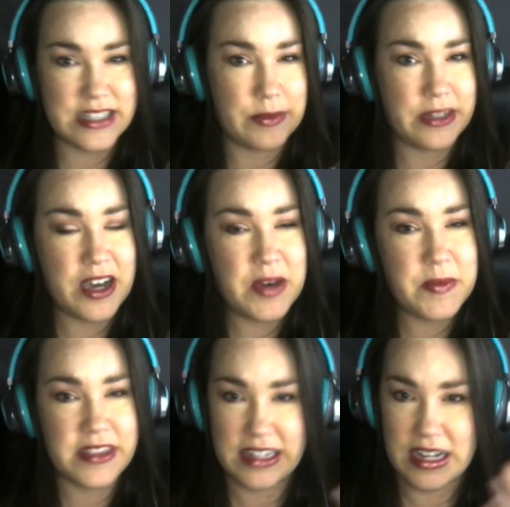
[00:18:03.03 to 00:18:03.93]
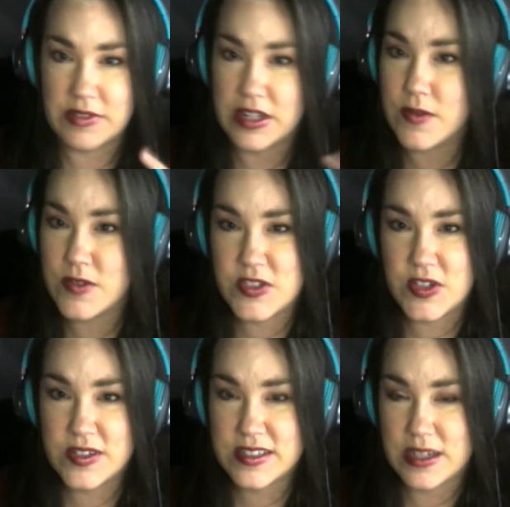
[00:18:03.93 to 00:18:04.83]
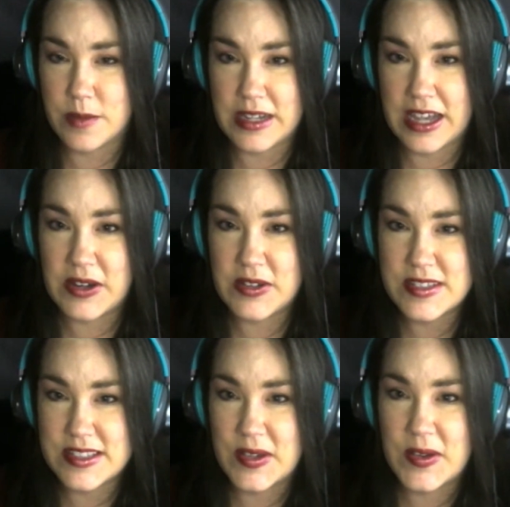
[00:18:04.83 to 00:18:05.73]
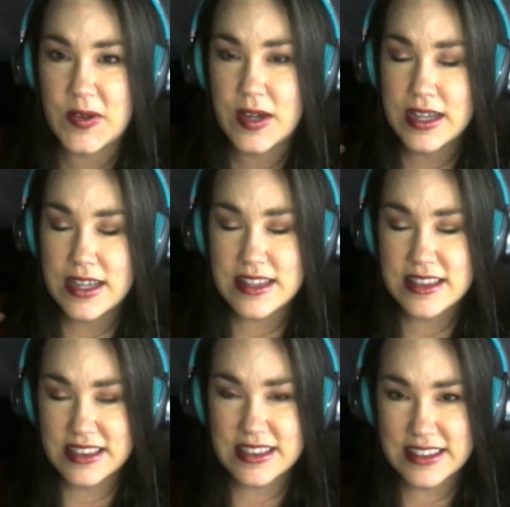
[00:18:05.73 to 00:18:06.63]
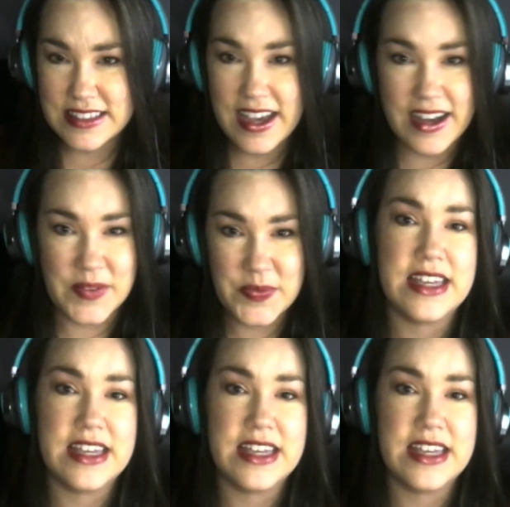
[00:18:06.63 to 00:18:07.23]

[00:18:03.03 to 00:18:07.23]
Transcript: coming up, and then I have cover songs coming out. So yeah,